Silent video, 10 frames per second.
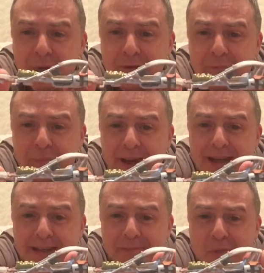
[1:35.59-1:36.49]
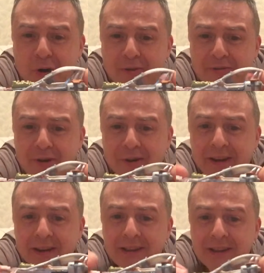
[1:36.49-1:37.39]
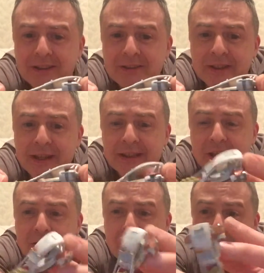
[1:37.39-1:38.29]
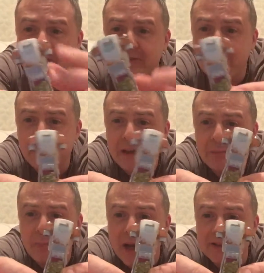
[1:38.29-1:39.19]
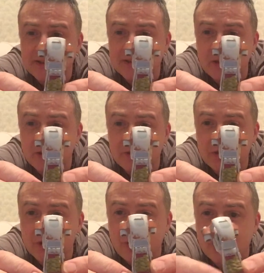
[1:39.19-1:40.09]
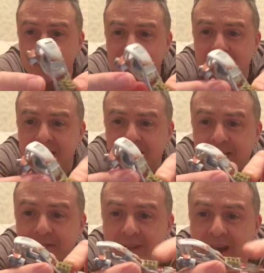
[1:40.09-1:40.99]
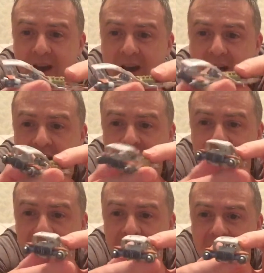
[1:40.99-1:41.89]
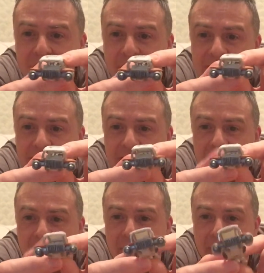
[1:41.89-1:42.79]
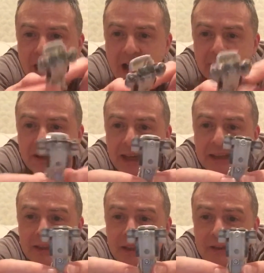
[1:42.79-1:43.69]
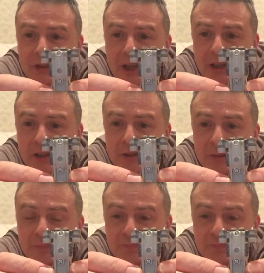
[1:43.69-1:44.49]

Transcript: I wouldn't pay any more for it. So there you go very battered, of course, given that harsh climate that they have in Jakku.